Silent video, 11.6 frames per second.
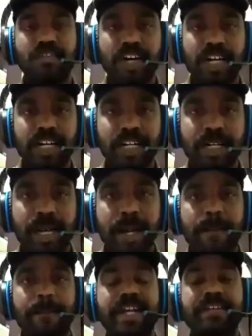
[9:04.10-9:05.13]
for
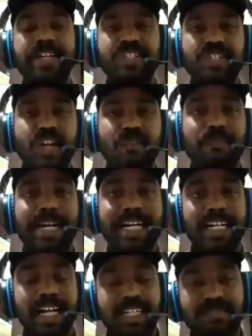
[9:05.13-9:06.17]
prevention of blood
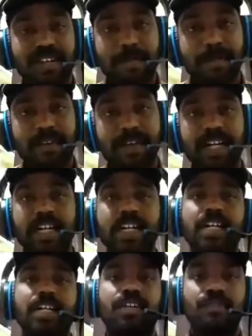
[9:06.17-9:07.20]
loss from our
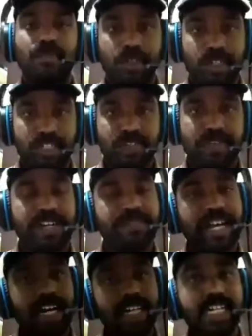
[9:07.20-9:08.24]
wounds when
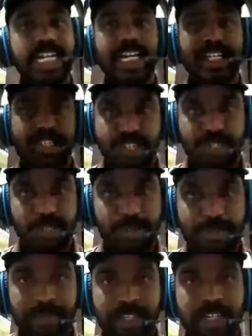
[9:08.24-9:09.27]
we are injured.
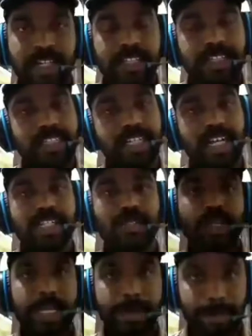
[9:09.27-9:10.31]
This is
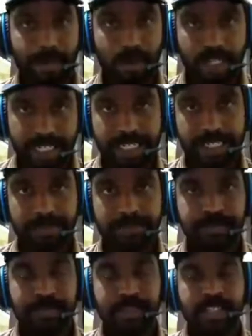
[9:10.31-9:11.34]
also important.
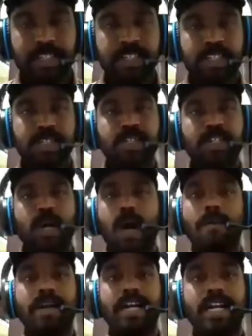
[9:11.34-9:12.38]
So
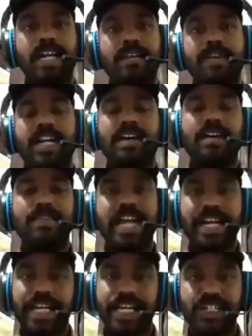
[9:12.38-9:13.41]
commonly whenever we
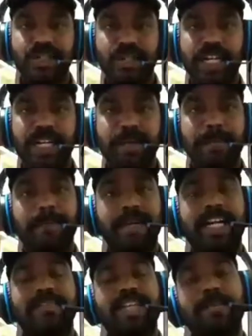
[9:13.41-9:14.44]
are injuring,
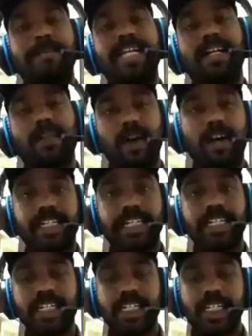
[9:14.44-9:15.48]
blood will be clot
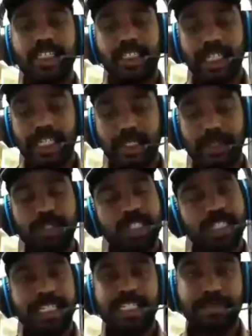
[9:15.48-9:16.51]
in 3 to
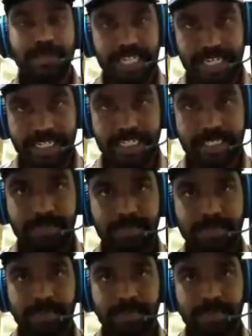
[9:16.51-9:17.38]
6 minutes.